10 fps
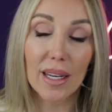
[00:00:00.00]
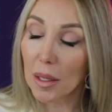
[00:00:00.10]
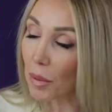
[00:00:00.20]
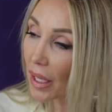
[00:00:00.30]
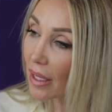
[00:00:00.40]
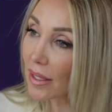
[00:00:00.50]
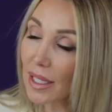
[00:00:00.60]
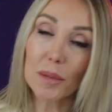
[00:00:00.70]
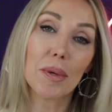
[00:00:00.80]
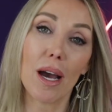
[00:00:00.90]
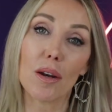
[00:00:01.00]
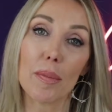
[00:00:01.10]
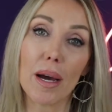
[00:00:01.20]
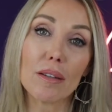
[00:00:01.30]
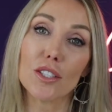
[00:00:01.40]
Anybody that sees me out and
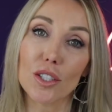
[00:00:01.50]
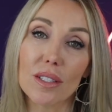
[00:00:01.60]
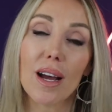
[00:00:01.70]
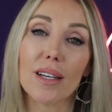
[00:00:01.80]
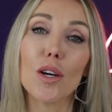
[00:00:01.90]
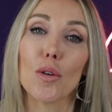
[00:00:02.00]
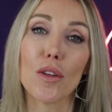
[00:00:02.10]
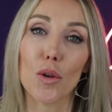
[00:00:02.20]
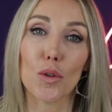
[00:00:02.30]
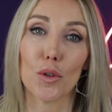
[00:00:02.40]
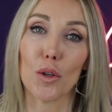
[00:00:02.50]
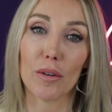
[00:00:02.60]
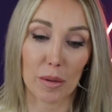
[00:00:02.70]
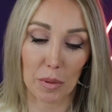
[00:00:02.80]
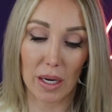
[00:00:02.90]
about should not know that those are two
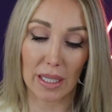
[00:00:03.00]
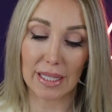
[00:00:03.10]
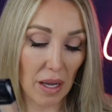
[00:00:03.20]
different products.